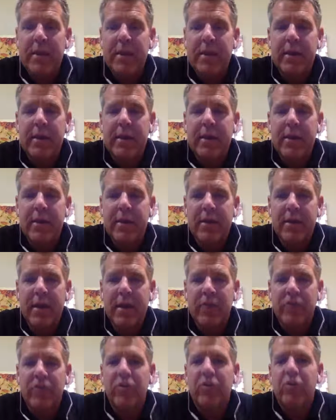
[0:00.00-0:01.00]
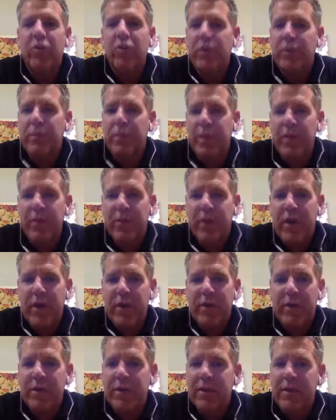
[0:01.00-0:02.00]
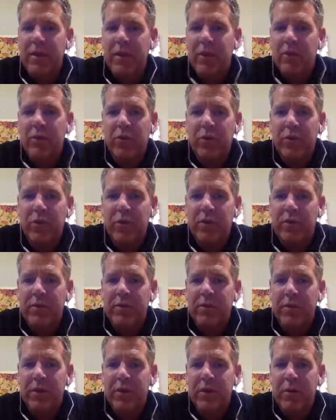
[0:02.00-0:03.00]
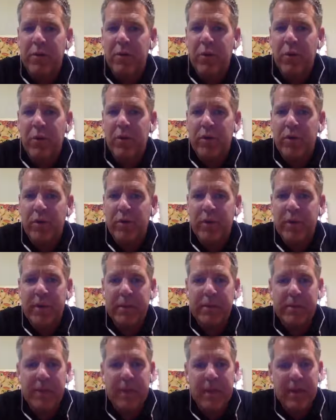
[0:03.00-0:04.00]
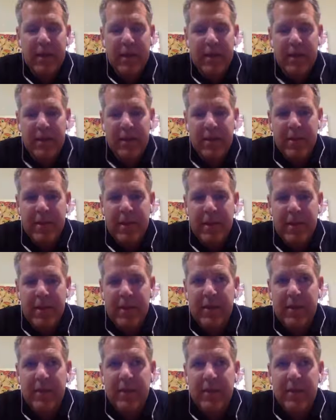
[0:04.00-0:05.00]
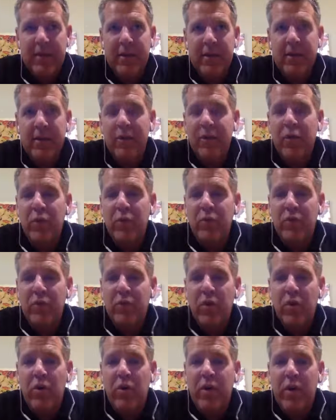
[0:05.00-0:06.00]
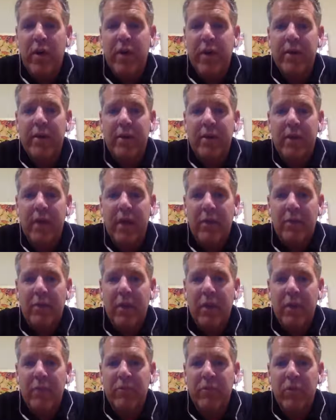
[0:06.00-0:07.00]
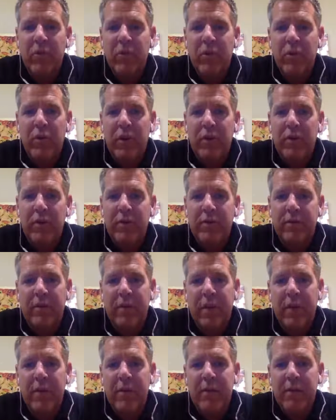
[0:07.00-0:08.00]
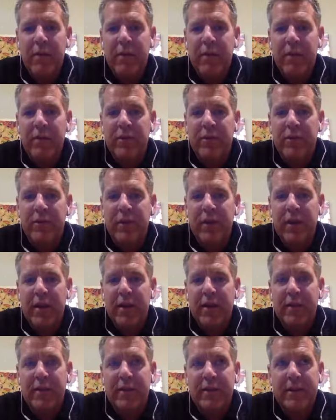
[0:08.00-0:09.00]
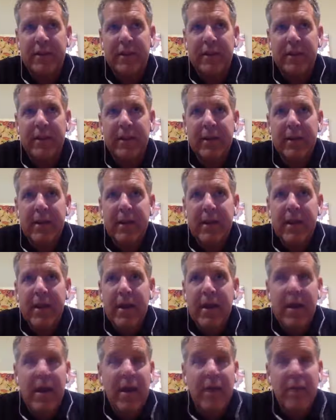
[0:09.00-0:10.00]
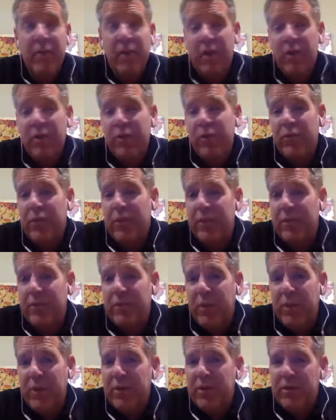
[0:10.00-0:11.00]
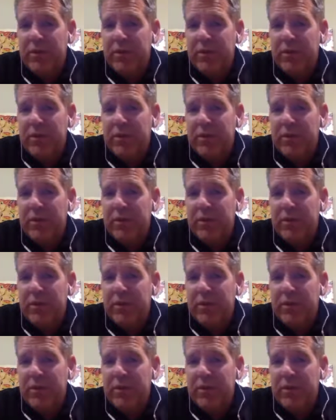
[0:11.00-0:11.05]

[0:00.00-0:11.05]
being in nature with my family in the outdoors is very important to me. The phones go away, the laptops go away. There's a time and a place for connecting. I'm not on Facebook.